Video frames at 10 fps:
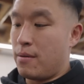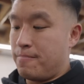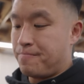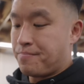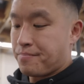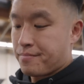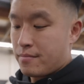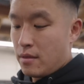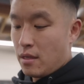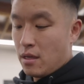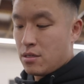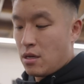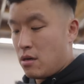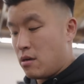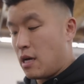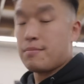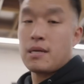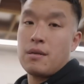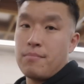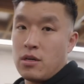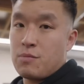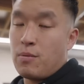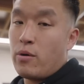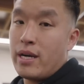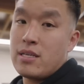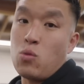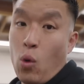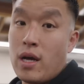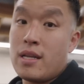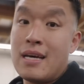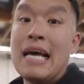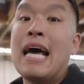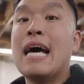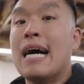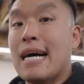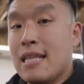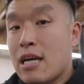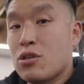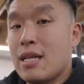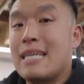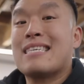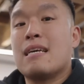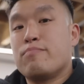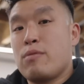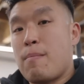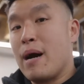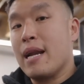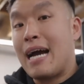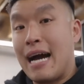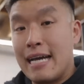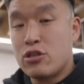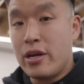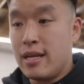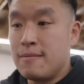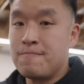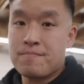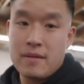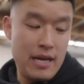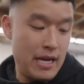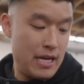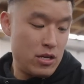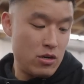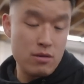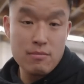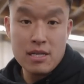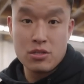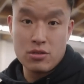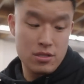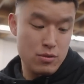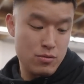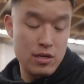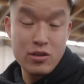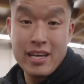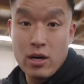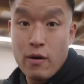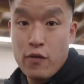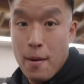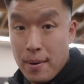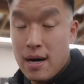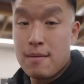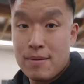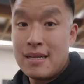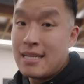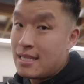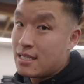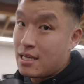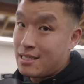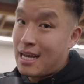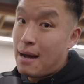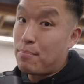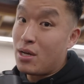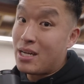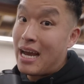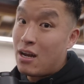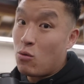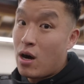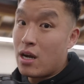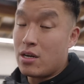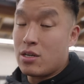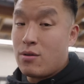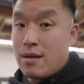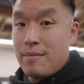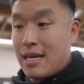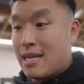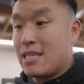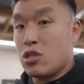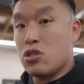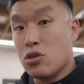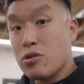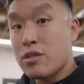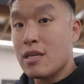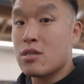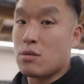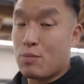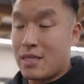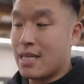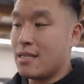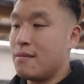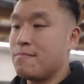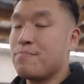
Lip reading: So it helps out in multiple ways. One, electrolytes keep your body hydrated, and you know, your muscles, when you try to go for a pump, because it got blood and water, you wanna make it nice and juicy so it's protected.